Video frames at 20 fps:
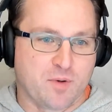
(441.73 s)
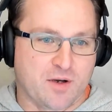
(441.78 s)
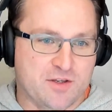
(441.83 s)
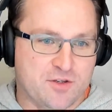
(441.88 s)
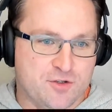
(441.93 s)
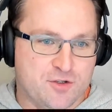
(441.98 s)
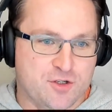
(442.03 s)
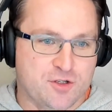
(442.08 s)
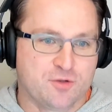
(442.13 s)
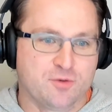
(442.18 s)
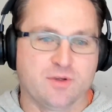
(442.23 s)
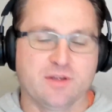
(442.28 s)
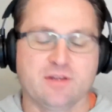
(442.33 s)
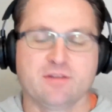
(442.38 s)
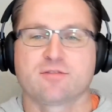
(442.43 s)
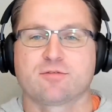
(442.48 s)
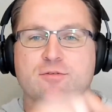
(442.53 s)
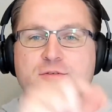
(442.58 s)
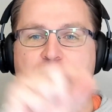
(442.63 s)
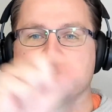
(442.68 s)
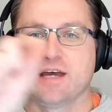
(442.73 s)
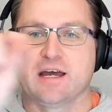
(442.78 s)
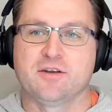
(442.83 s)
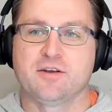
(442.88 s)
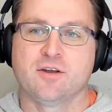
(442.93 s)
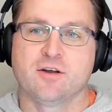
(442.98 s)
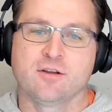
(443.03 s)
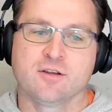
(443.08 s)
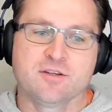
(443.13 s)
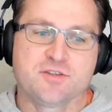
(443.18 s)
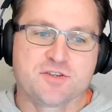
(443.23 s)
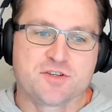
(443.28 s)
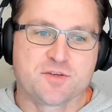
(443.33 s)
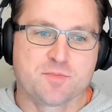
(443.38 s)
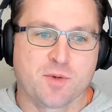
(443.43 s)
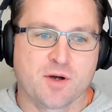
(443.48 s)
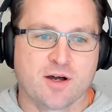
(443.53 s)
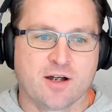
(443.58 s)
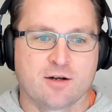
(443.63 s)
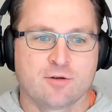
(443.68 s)
by chewing through that
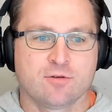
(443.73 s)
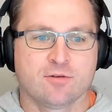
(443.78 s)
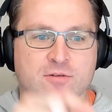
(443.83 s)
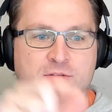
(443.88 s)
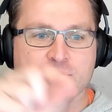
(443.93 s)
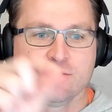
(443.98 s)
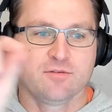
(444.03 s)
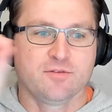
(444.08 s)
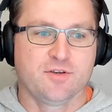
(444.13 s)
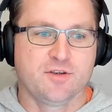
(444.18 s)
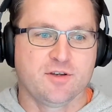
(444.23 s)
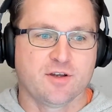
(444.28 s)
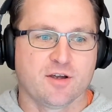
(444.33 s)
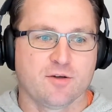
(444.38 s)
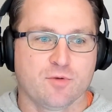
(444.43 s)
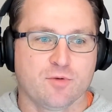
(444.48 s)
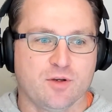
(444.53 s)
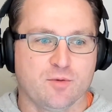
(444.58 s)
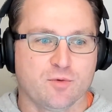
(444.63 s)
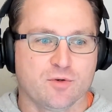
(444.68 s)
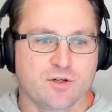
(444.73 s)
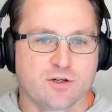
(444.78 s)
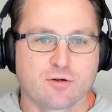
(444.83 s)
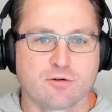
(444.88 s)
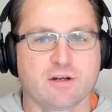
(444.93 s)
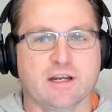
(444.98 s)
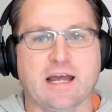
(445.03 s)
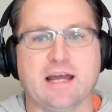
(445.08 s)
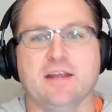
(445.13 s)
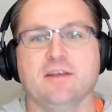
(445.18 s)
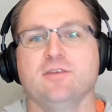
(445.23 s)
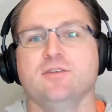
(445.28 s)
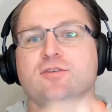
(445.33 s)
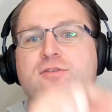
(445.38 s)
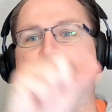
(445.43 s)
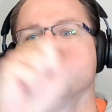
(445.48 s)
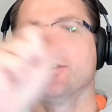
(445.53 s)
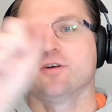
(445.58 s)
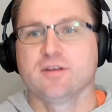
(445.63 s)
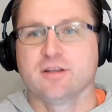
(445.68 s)
knowledge spiral, we would
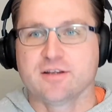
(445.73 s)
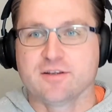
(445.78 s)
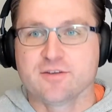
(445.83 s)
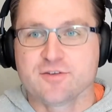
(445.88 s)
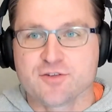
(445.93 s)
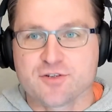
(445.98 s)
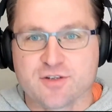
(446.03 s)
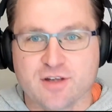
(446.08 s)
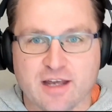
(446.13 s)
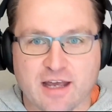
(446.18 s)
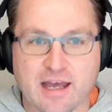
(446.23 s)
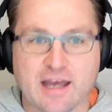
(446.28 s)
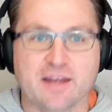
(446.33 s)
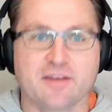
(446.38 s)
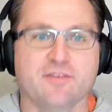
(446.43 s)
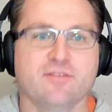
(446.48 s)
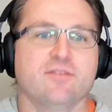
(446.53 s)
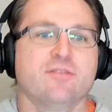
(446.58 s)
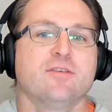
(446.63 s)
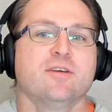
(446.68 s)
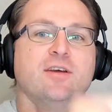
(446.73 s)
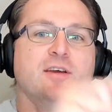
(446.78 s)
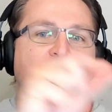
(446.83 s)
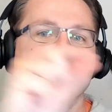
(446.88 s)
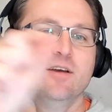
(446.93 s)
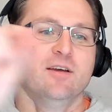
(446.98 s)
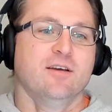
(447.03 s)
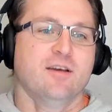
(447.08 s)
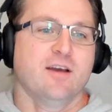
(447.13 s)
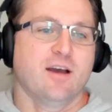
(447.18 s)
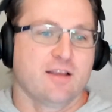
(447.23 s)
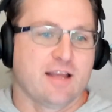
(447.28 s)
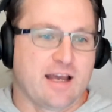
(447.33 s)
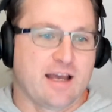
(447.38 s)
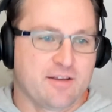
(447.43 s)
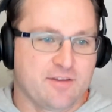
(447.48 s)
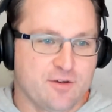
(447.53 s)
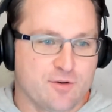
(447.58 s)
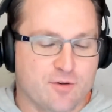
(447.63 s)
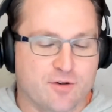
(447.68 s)
create new knowledge and
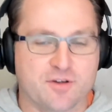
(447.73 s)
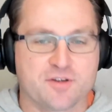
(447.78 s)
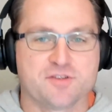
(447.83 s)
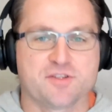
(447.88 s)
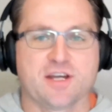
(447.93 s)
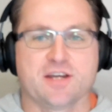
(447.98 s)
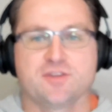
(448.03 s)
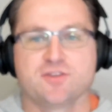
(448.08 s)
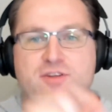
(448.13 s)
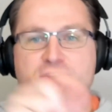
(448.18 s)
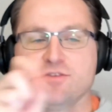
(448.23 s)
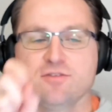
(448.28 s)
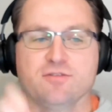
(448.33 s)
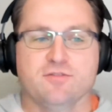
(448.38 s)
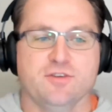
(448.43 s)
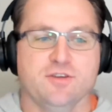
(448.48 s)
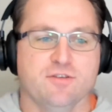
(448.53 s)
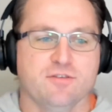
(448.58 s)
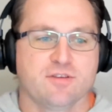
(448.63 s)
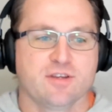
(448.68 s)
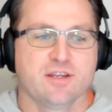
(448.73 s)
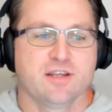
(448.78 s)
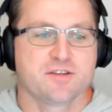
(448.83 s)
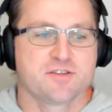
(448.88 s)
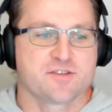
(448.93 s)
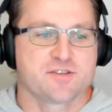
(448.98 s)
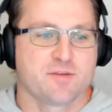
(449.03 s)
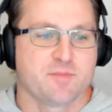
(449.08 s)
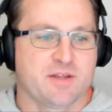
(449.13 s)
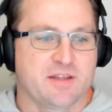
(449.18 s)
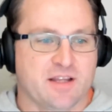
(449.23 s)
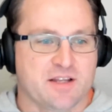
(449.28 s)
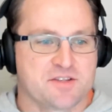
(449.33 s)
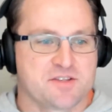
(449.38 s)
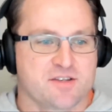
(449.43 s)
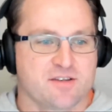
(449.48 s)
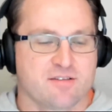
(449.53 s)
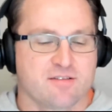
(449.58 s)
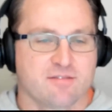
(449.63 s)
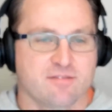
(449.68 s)
allow the organization to do new things.
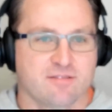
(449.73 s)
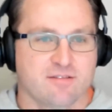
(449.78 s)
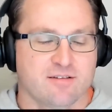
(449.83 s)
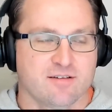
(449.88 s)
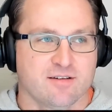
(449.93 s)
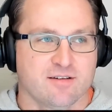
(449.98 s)
That's